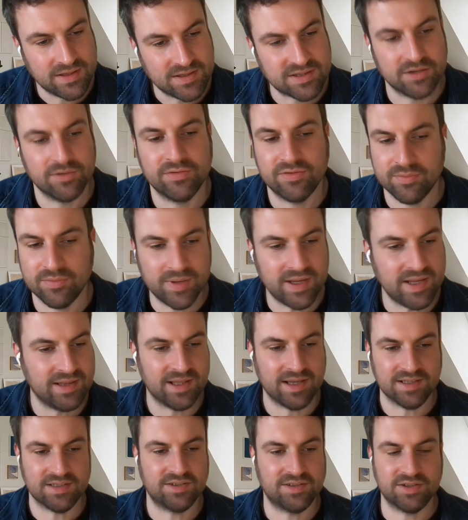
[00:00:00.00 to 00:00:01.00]
So for me,
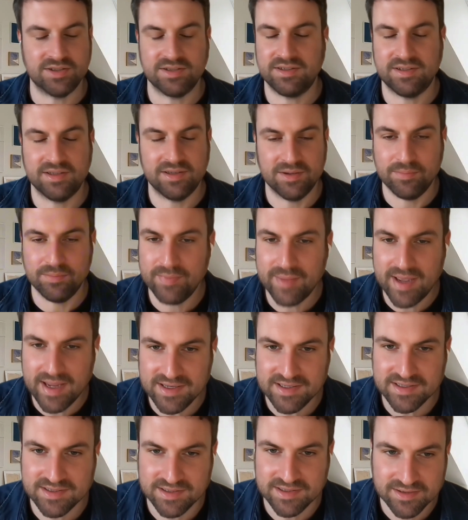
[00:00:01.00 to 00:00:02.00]
that's just an
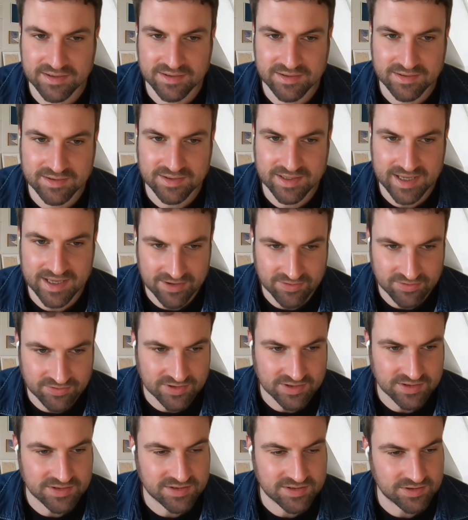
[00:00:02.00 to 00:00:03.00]
amazing
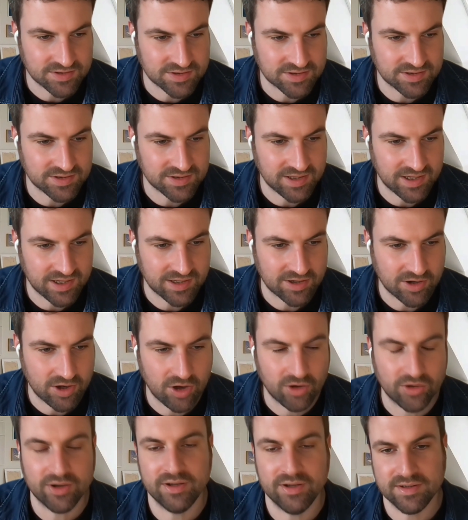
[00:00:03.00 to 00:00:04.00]
gift and such a like
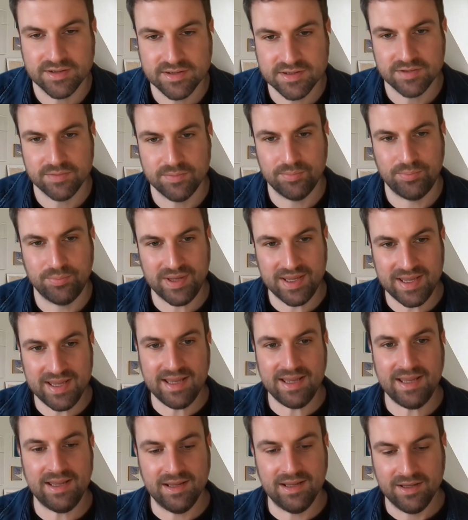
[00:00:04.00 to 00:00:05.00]
honor to
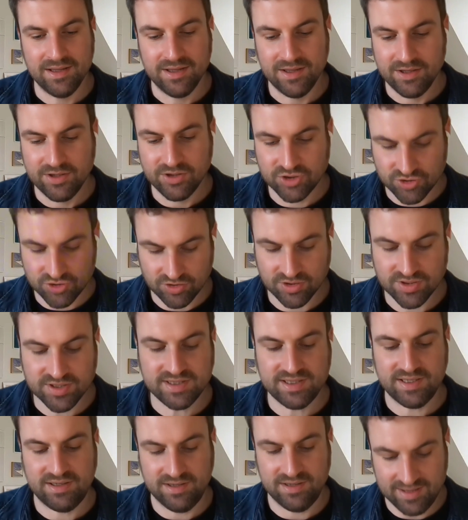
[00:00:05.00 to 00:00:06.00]
be
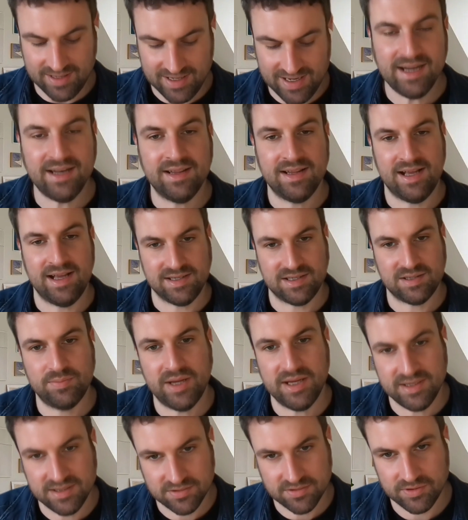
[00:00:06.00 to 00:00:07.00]
trusted and in that
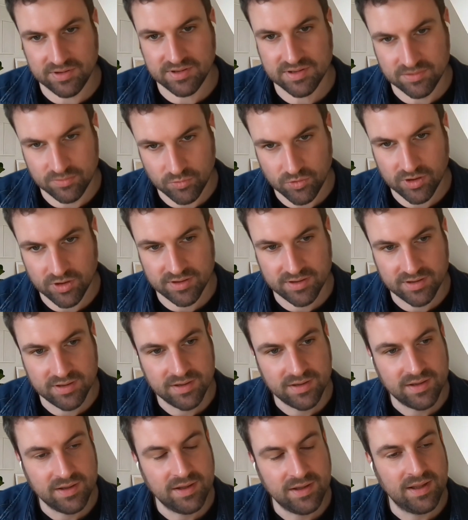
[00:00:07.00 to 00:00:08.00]
space with someone.
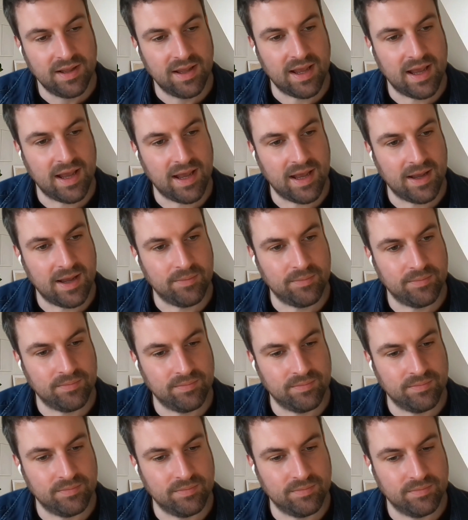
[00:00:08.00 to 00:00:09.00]

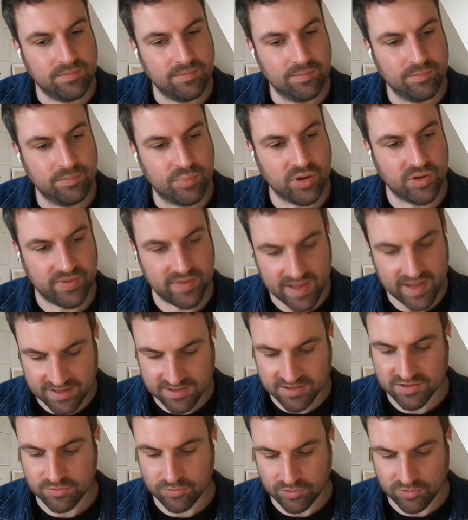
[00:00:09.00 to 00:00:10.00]
But
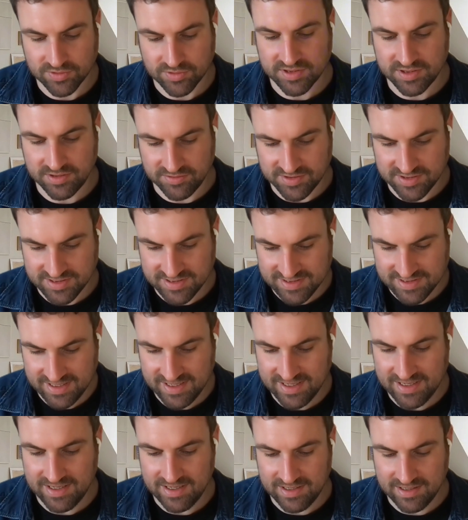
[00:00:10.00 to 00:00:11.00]
then to also
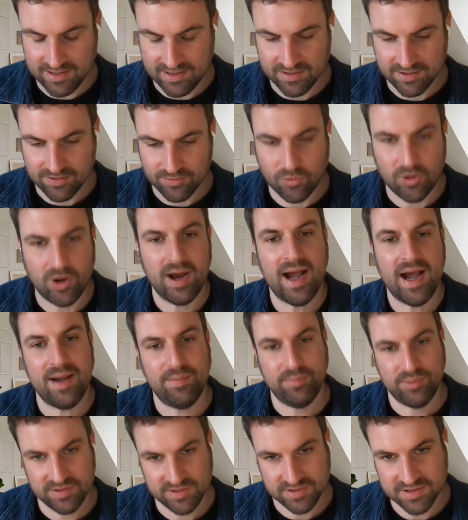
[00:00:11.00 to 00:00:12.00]
see what
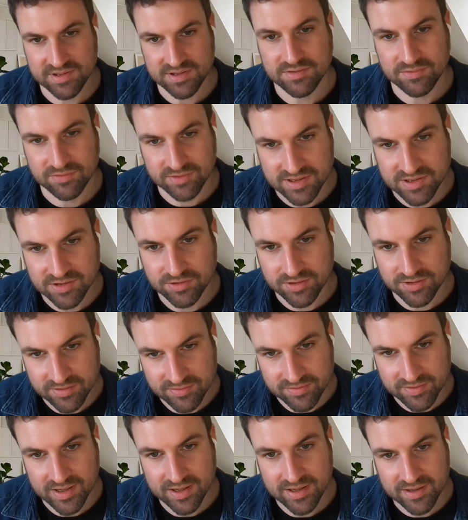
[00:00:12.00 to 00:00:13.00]
happens as a result
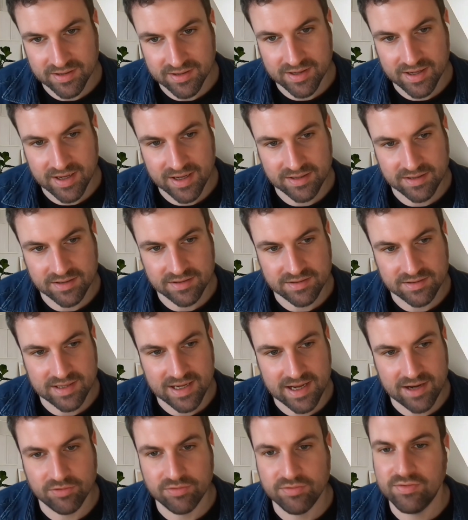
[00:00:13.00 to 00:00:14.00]
of that, and
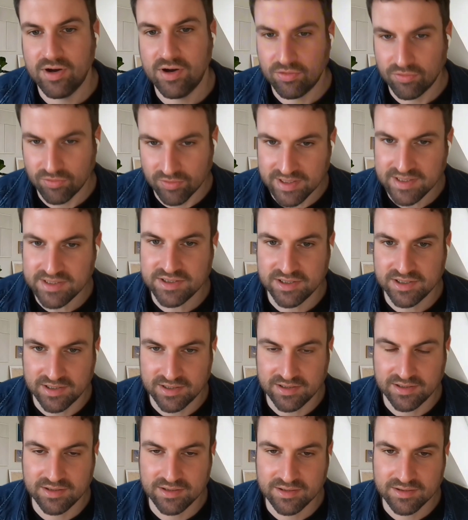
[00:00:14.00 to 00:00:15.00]
how far
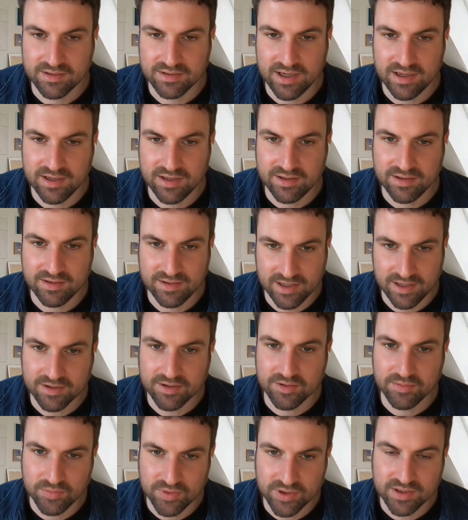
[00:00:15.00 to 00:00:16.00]
reaching
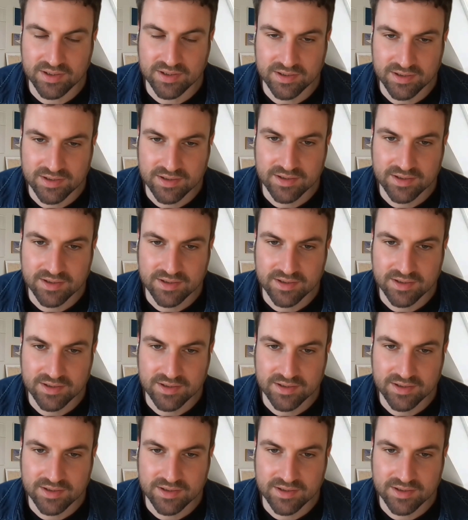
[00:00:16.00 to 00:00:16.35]
that can be.